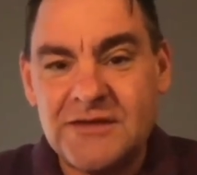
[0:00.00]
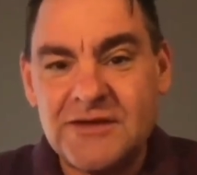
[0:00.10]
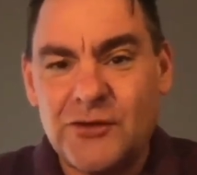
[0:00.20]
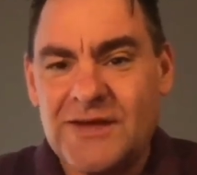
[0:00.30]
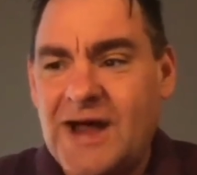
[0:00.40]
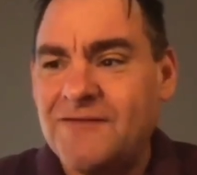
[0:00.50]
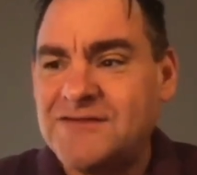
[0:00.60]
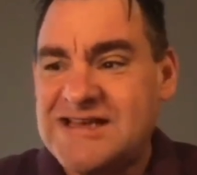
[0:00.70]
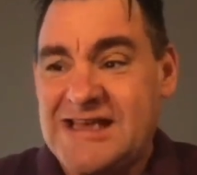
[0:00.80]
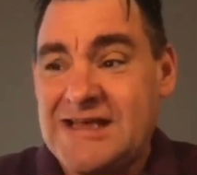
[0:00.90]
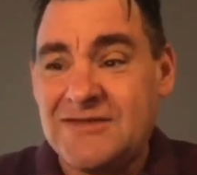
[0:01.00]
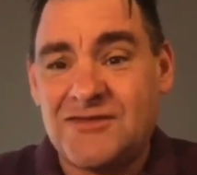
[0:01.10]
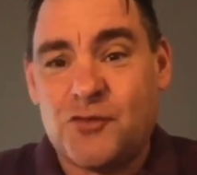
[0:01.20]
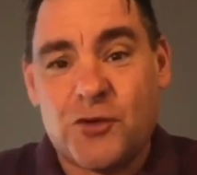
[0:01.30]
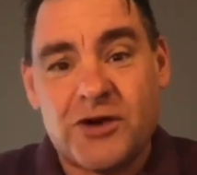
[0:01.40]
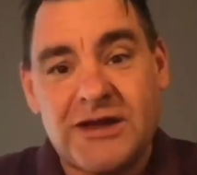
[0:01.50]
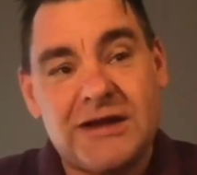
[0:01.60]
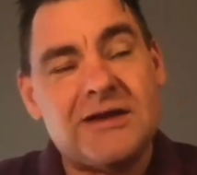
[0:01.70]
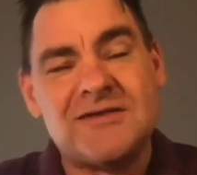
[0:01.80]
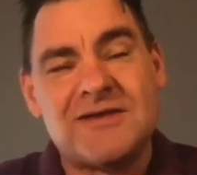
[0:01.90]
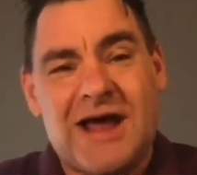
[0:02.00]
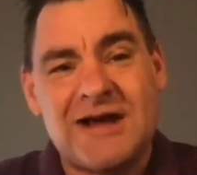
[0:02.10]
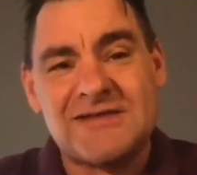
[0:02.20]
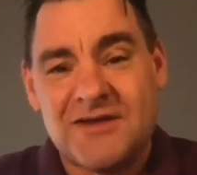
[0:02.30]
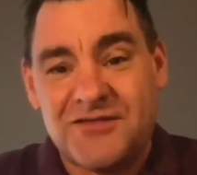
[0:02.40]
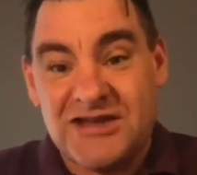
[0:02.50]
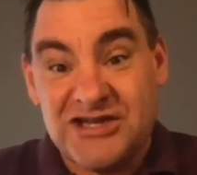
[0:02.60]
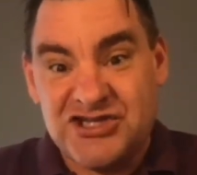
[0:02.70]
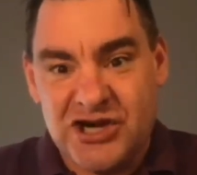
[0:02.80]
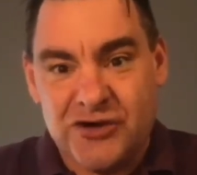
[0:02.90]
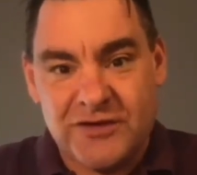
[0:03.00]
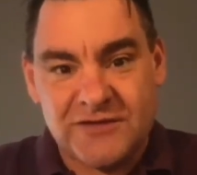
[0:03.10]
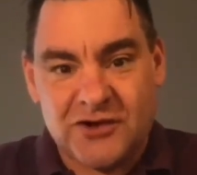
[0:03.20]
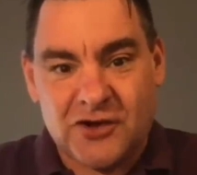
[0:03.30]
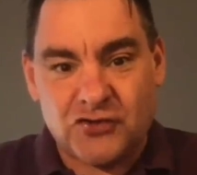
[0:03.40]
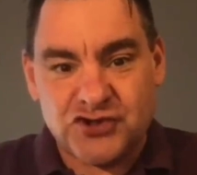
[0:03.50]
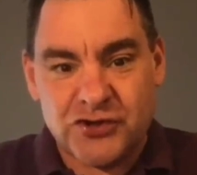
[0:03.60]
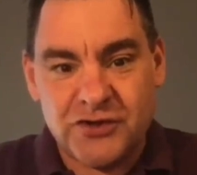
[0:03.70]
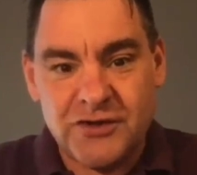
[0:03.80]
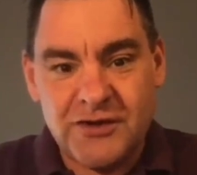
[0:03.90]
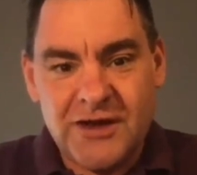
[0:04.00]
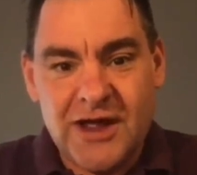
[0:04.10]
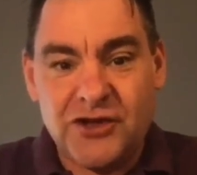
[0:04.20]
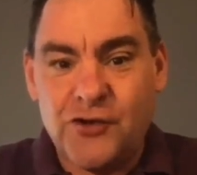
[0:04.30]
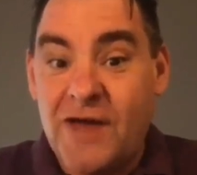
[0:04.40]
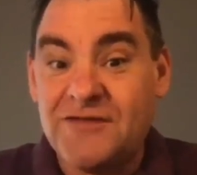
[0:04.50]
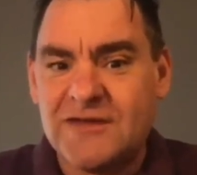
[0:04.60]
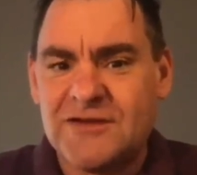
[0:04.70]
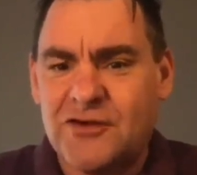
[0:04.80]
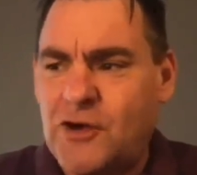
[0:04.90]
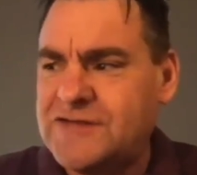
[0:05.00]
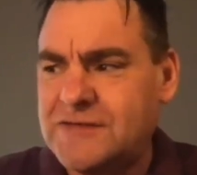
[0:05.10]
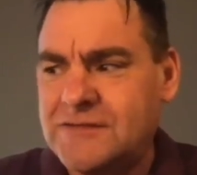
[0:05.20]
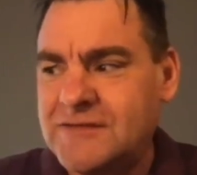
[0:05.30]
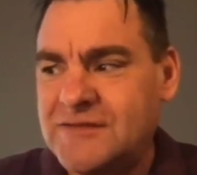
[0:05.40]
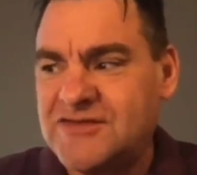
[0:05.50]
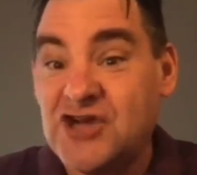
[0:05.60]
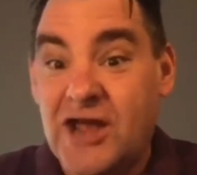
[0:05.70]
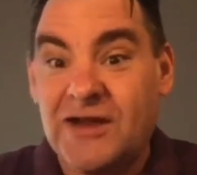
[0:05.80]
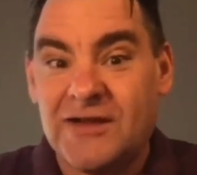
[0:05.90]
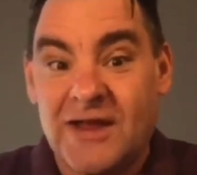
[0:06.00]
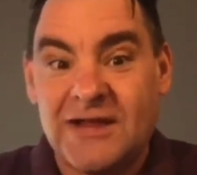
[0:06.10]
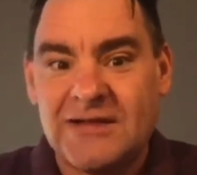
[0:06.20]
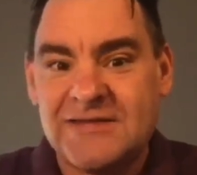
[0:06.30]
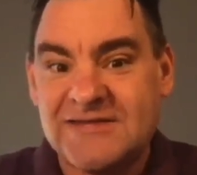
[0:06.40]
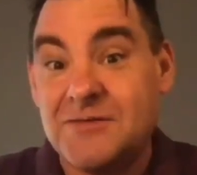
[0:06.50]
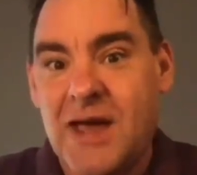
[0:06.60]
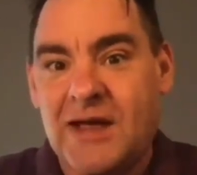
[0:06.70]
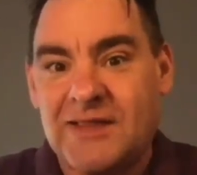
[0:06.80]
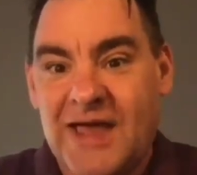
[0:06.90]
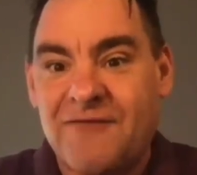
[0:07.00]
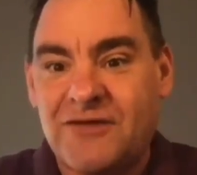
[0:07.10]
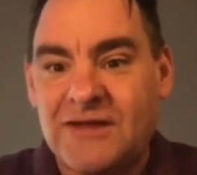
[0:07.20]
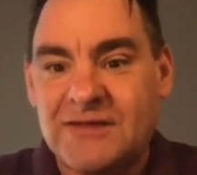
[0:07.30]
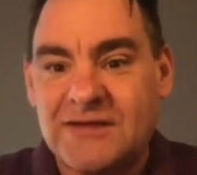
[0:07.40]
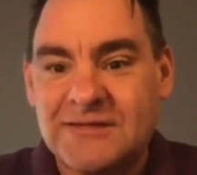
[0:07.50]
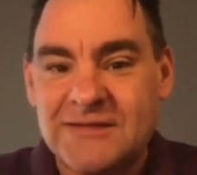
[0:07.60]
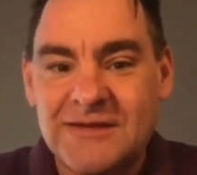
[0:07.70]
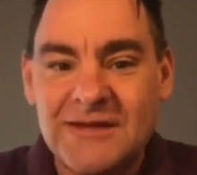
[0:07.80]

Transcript: A lot of teens twerking. There's a lot of stuff that degenerates the culture. And you have to ask the question: is China like sitting back laughing at this?